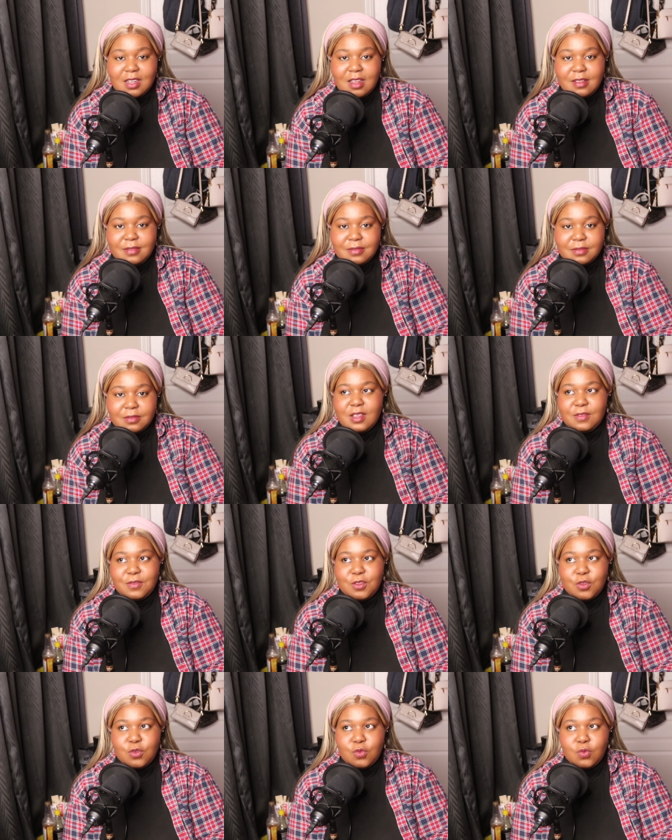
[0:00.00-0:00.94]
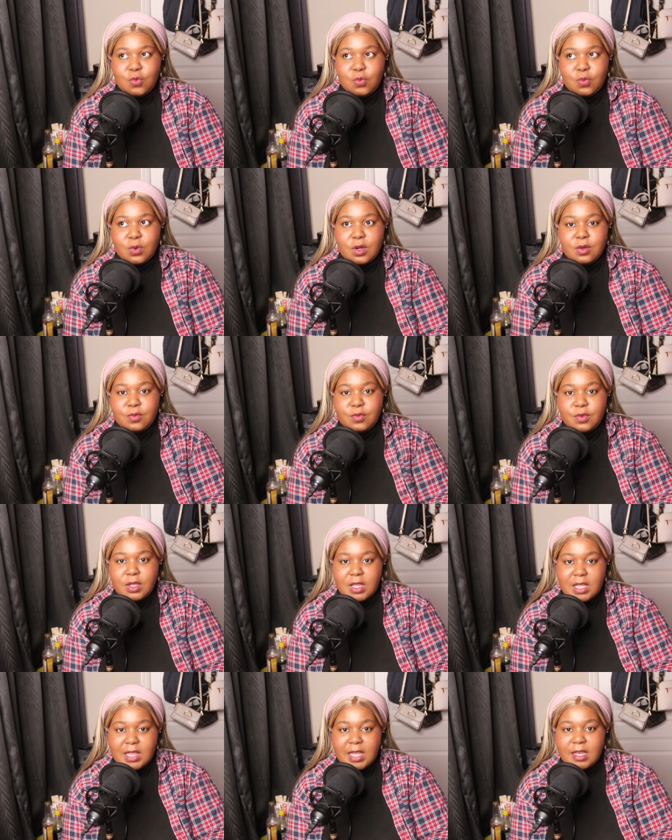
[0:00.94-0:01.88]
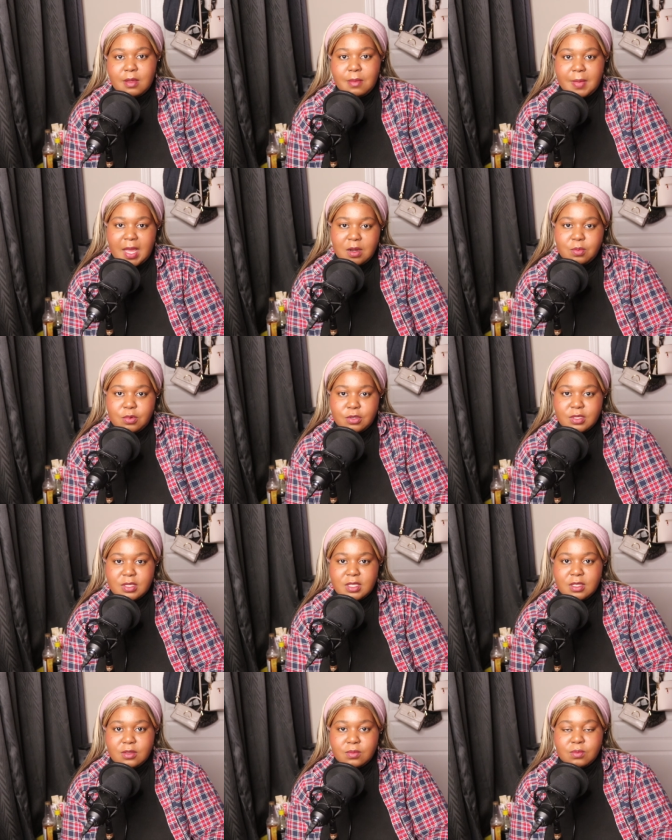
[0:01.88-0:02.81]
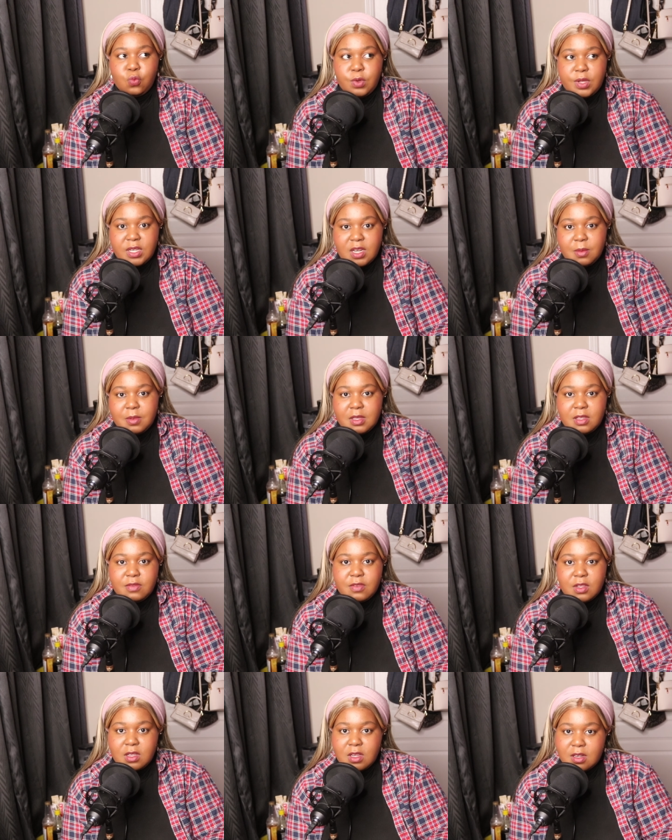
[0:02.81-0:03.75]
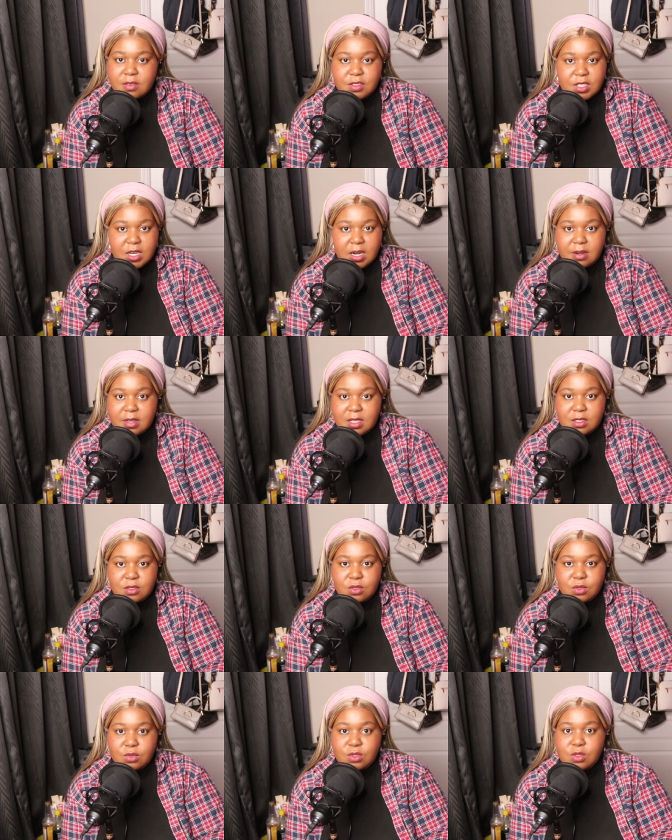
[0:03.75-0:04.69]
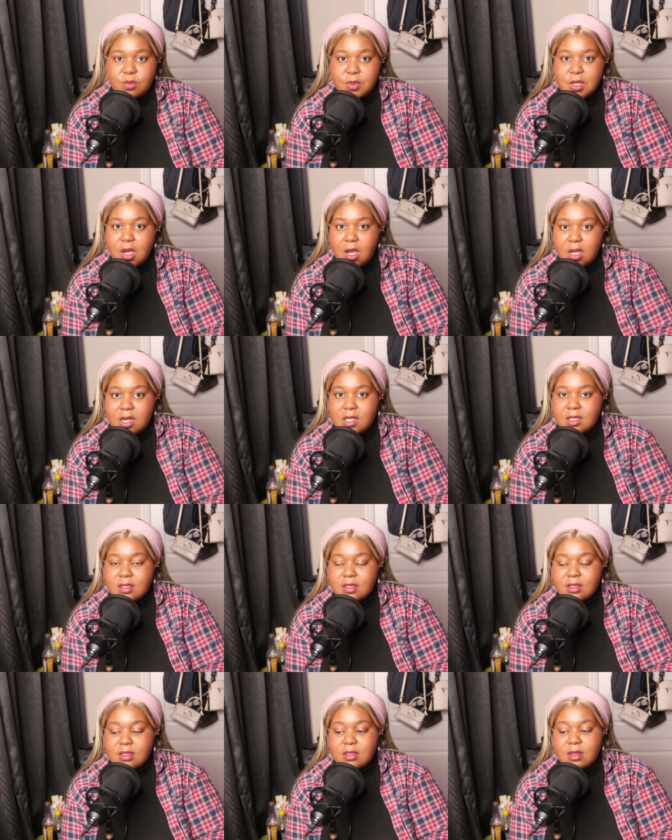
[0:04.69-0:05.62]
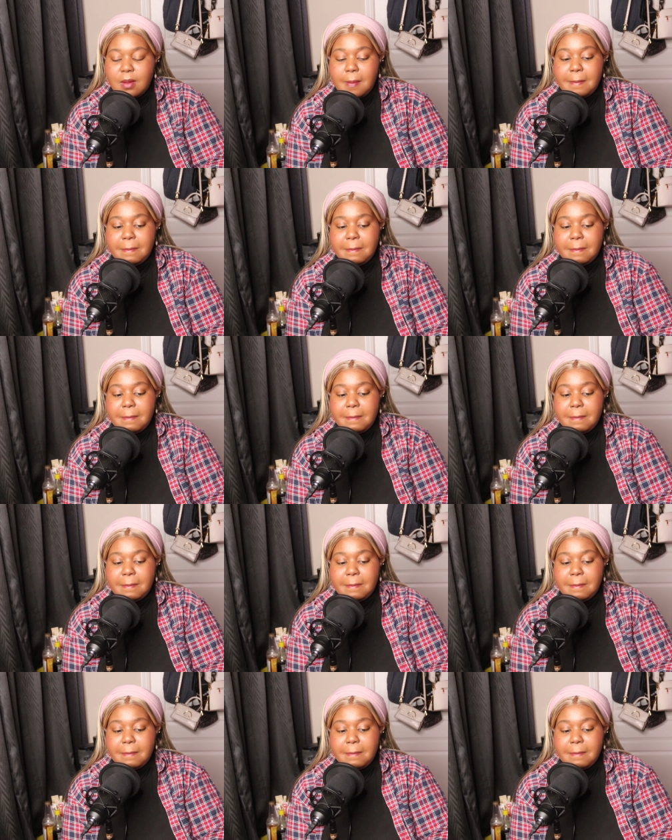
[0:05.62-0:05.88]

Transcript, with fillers: of if you were really like a bad person, which I believe a lot of charities do to be honest.